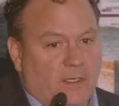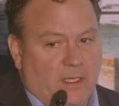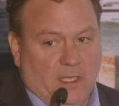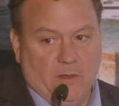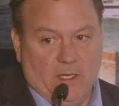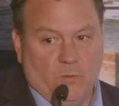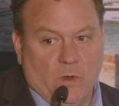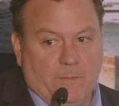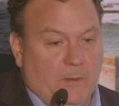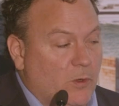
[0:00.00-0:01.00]
in
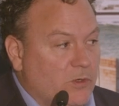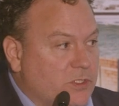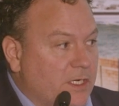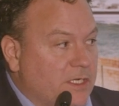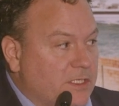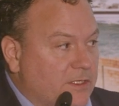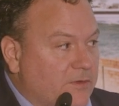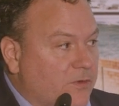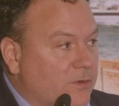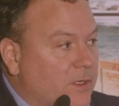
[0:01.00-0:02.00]
what people are trying to
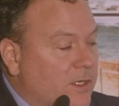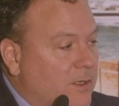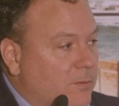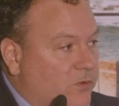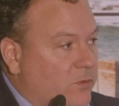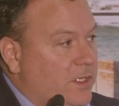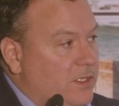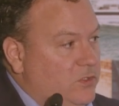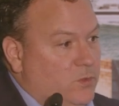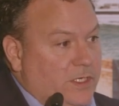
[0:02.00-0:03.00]
deliver
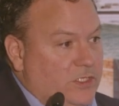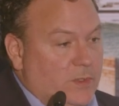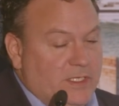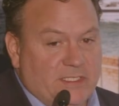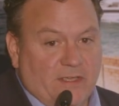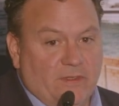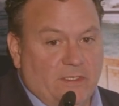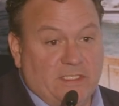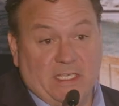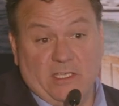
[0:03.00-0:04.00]
between
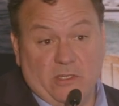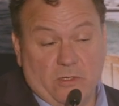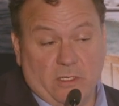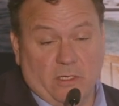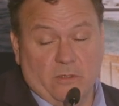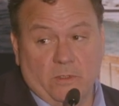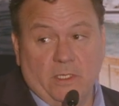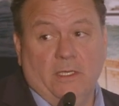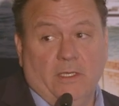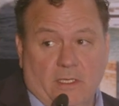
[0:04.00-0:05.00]
2027, say a year ago,
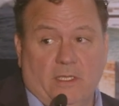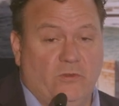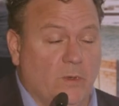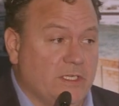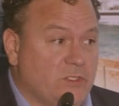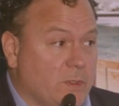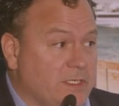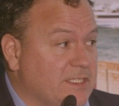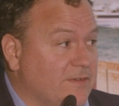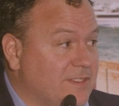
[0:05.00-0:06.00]
and
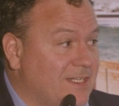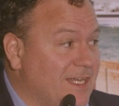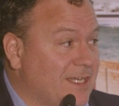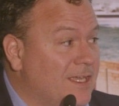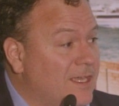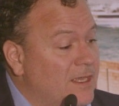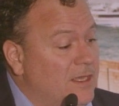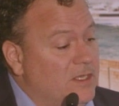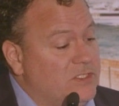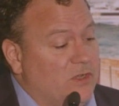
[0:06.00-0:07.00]
2027 today.
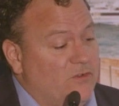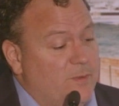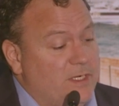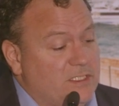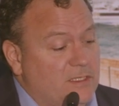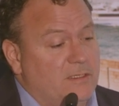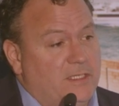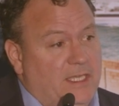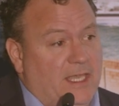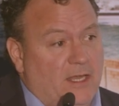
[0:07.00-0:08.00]
So everybody's
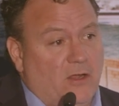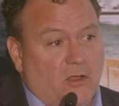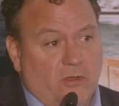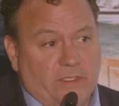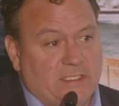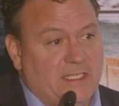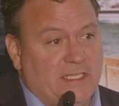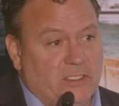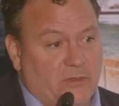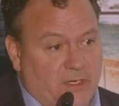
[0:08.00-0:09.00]
looking at all these
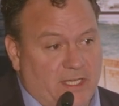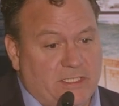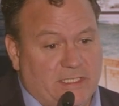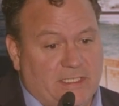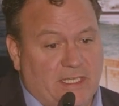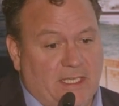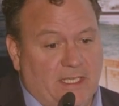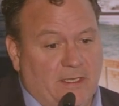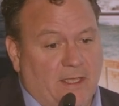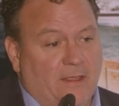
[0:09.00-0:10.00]
things and they're actually
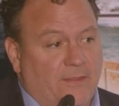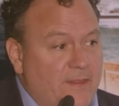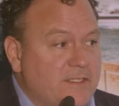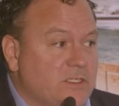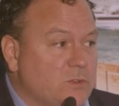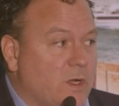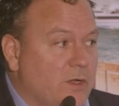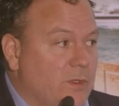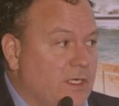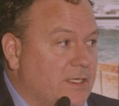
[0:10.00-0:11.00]
saying, this is why
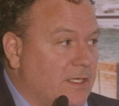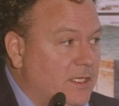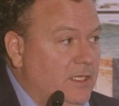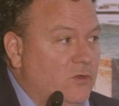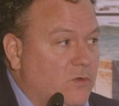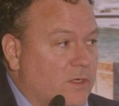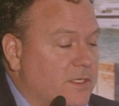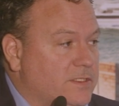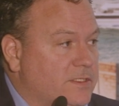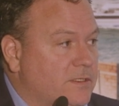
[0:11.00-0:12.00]
we need to
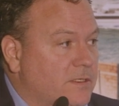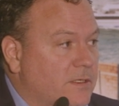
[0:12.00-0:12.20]
increase